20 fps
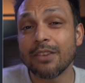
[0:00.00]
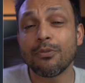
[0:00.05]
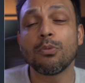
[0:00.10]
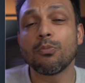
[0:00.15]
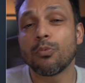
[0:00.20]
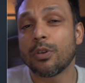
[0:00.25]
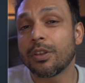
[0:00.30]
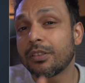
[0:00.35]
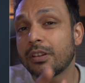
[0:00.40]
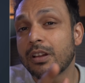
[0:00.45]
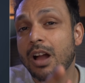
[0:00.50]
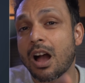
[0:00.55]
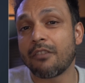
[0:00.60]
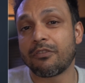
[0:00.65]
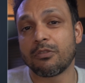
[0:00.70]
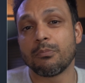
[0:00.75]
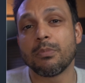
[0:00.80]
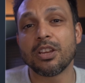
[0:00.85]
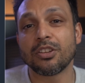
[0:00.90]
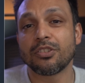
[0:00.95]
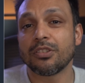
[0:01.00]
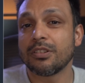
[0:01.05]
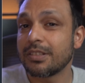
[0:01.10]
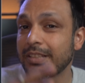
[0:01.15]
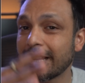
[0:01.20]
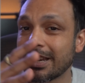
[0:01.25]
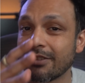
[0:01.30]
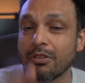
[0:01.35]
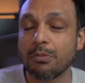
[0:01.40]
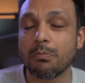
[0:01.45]
Even with
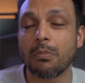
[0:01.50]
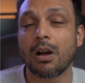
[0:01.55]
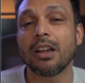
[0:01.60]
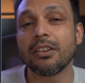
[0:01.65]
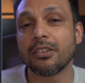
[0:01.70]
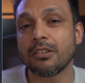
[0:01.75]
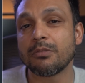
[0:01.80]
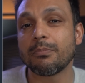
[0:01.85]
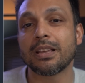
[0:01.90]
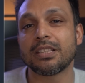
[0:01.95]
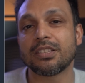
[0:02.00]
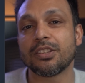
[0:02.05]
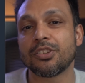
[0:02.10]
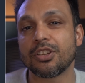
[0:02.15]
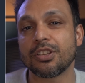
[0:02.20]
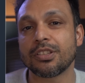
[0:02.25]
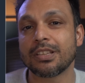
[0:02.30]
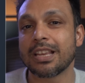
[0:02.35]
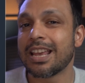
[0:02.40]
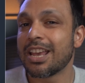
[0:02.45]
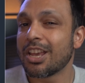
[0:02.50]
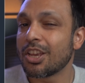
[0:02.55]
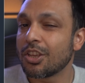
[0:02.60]
confirmations and reminder messages,